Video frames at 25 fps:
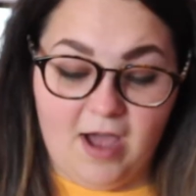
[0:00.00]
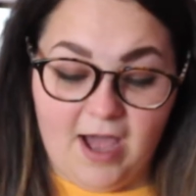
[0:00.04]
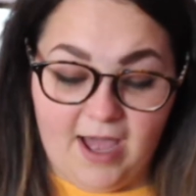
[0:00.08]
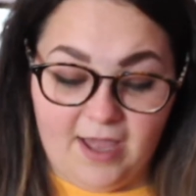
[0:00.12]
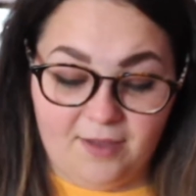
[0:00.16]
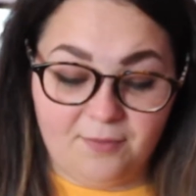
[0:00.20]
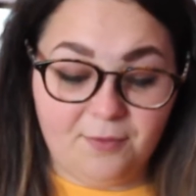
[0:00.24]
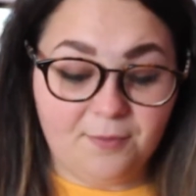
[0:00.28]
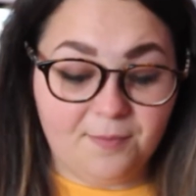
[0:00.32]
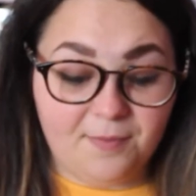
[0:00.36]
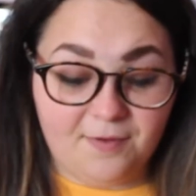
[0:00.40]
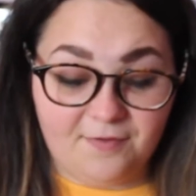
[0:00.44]

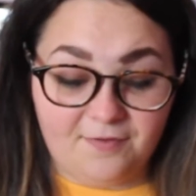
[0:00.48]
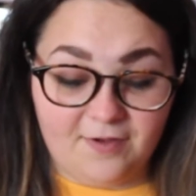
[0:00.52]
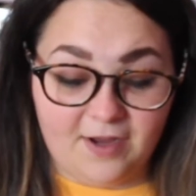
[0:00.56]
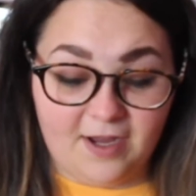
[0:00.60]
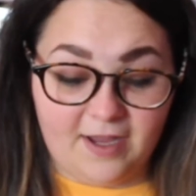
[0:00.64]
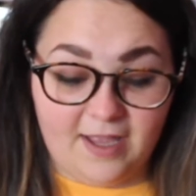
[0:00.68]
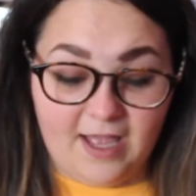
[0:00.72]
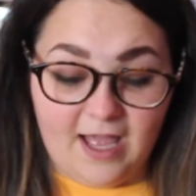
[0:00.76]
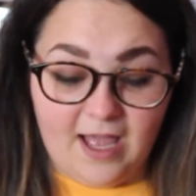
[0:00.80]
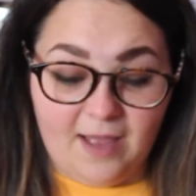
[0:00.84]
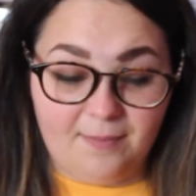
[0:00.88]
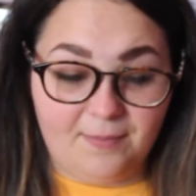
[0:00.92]
I would be
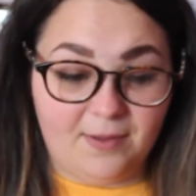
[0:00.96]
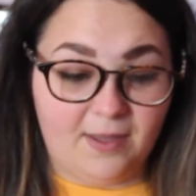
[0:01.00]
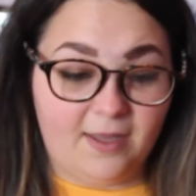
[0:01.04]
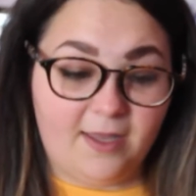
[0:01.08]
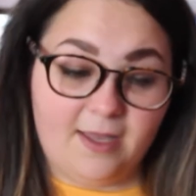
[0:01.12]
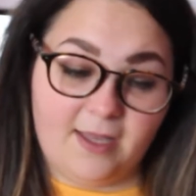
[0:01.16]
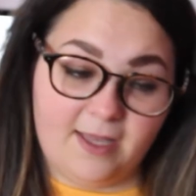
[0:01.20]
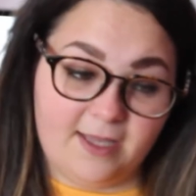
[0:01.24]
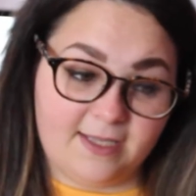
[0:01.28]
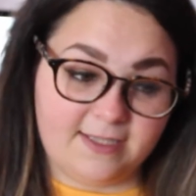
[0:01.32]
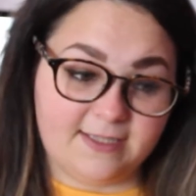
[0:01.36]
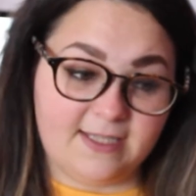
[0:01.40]
very
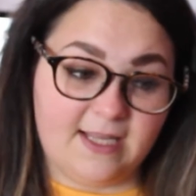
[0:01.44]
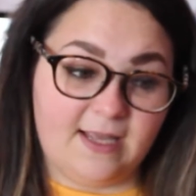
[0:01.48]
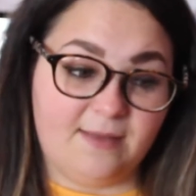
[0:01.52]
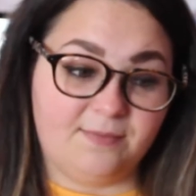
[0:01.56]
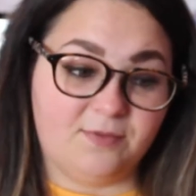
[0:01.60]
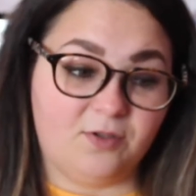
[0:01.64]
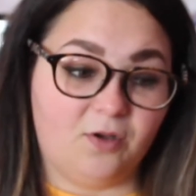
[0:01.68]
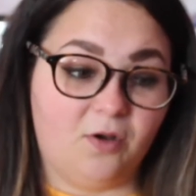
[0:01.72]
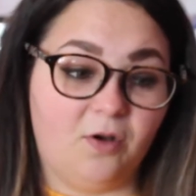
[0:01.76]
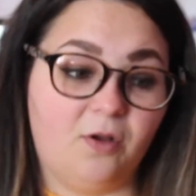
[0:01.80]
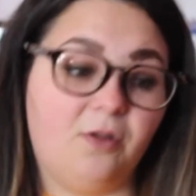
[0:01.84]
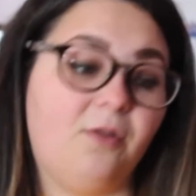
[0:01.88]
happy,
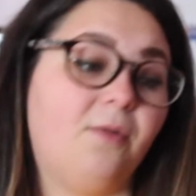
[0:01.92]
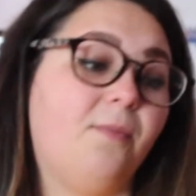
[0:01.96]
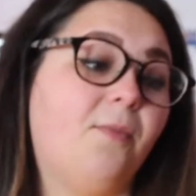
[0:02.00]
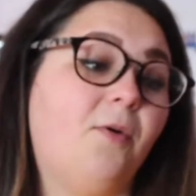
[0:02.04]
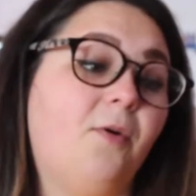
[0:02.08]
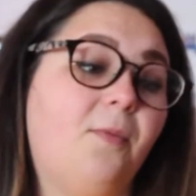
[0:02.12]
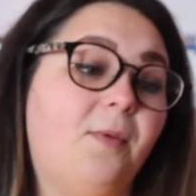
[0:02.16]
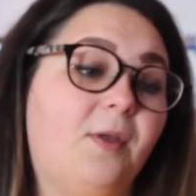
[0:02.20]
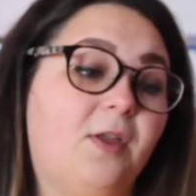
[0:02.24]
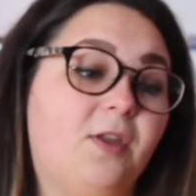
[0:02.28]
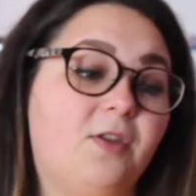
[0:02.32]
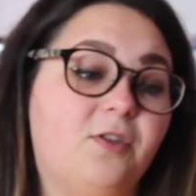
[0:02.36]
except all that
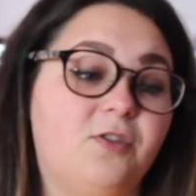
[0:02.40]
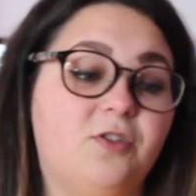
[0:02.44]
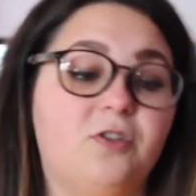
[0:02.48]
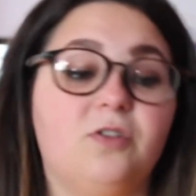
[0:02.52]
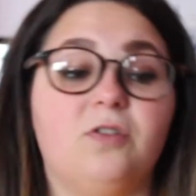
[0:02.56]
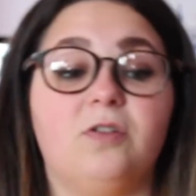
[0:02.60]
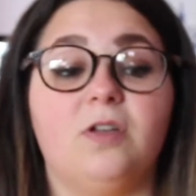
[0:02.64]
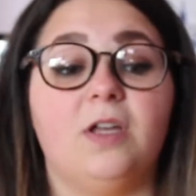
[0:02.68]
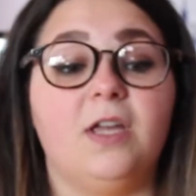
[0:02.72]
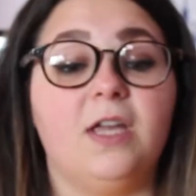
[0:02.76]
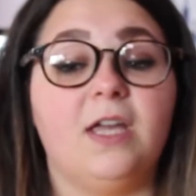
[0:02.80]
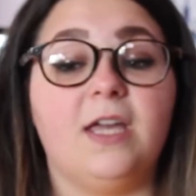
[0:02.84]
Bobby can
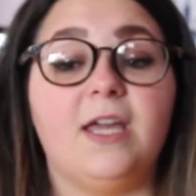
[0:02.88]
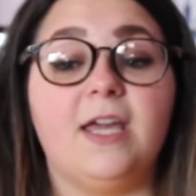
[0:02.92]
do